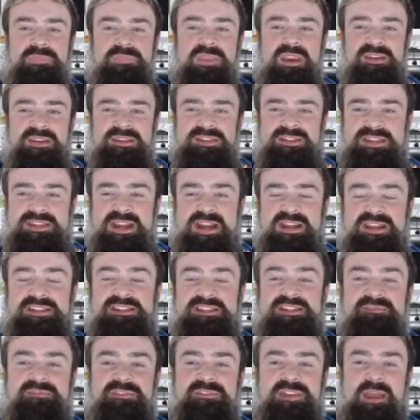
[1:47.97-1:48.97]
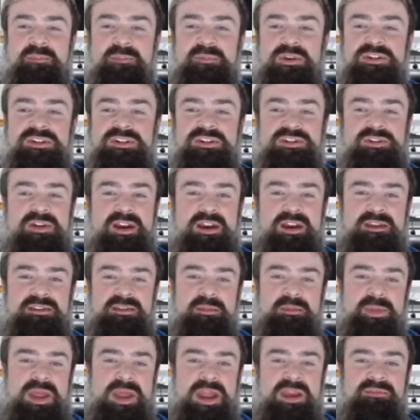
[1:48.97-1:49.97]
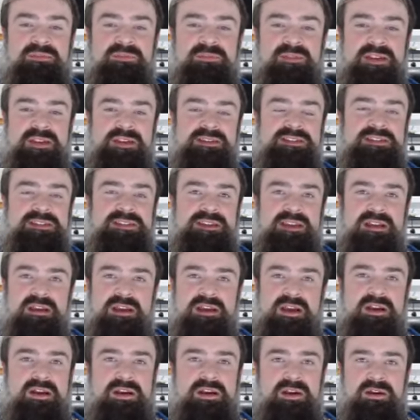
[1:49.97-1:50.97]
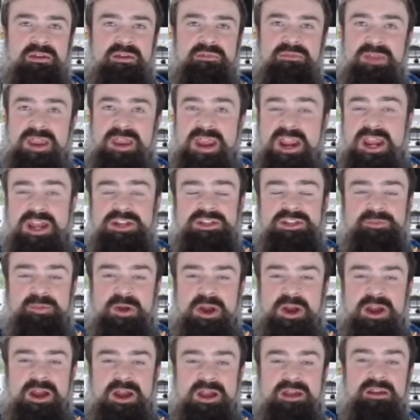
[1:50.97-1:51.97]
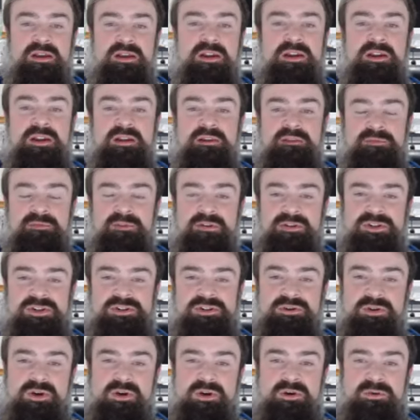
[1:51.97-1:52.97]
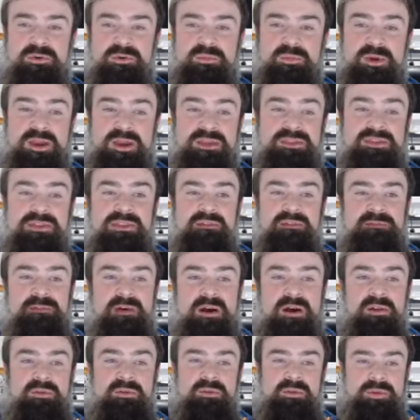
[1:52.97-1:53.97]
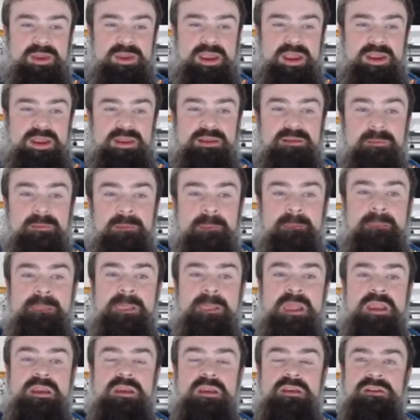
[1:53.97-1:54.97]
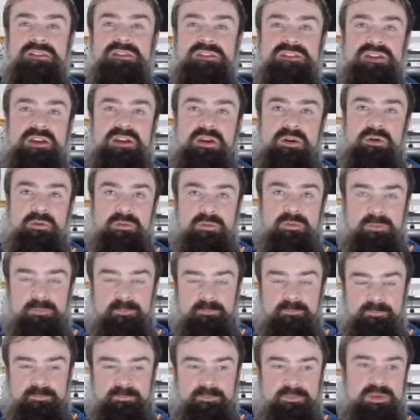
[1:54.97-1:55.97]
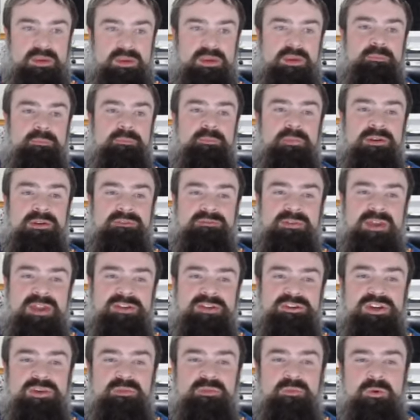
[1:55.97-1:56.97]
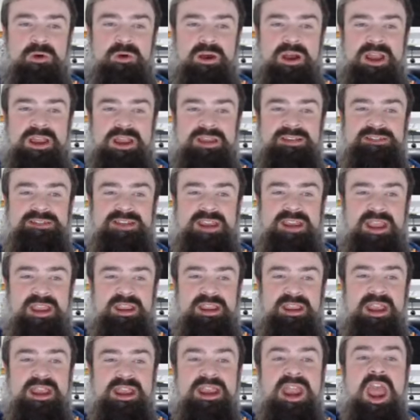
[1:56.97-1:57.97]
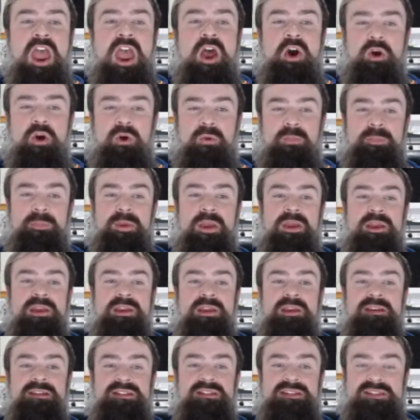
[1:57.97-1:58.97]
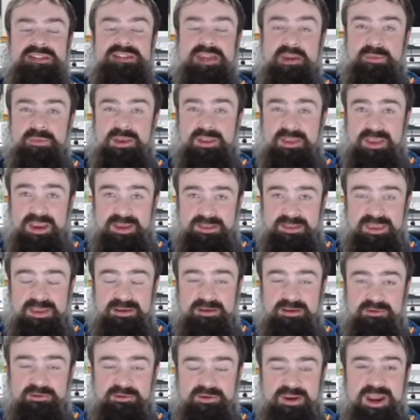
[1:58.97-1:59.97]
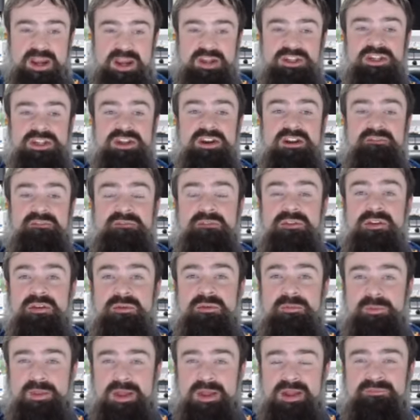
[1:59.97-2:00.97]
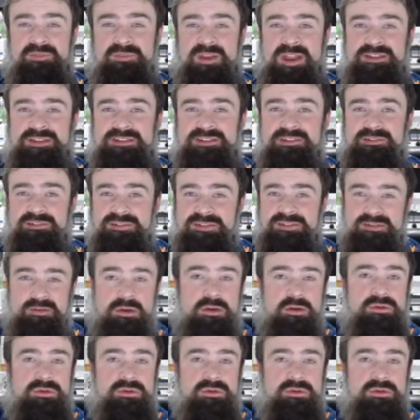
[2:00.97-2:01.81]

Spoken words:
studies have demonstrated the benefits of hbot for stroke with the following. So, prevention wise, it can help stimulate the creation of new blood vessels, new